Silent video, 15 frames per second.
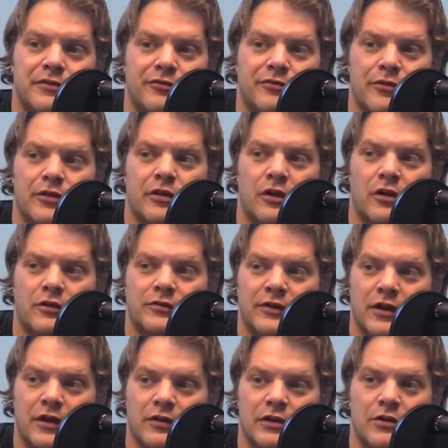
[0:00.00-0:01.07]
before the
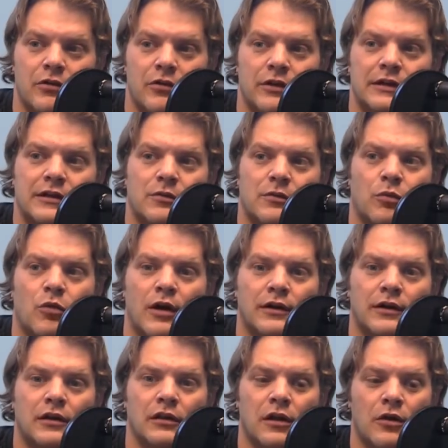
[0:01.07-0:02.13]
Clarksdale, you only did
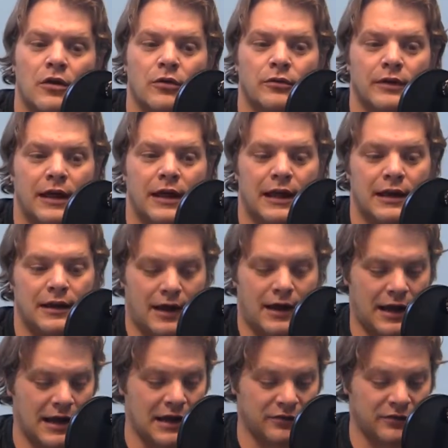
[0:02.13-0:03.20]
one clone,
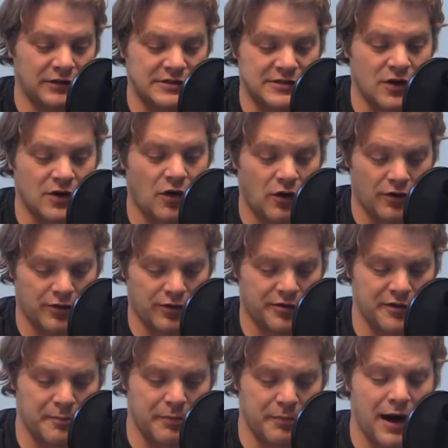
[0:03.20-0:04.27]
and I actually saw
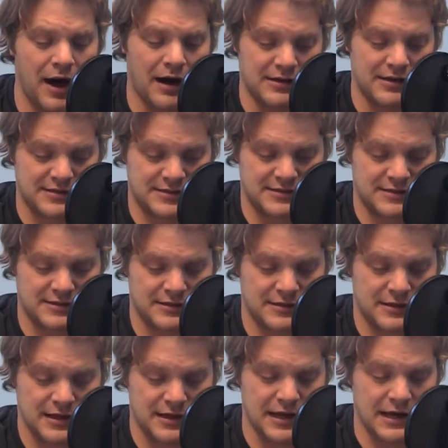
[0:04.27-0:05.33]
the box,
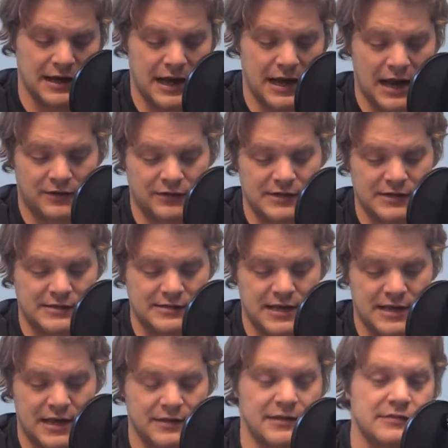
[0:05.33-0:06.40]
and it actually
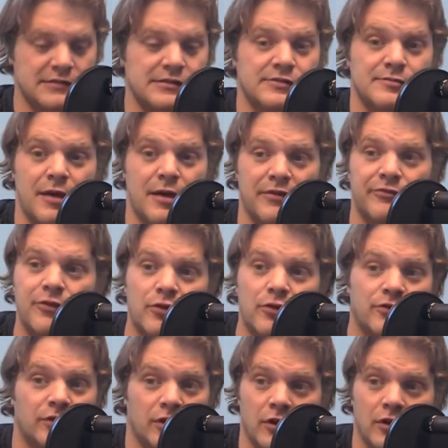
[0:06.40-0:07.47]
said, "This is my
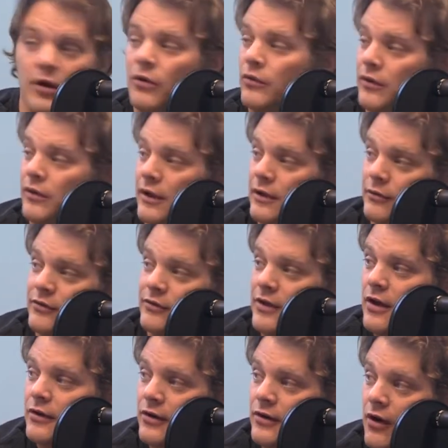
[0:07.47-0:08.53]
first clone," and it was the
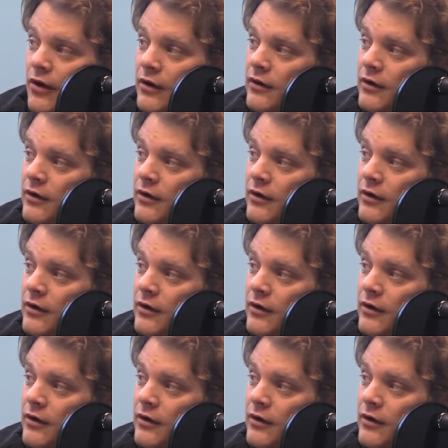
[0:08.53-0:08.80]
Underdog.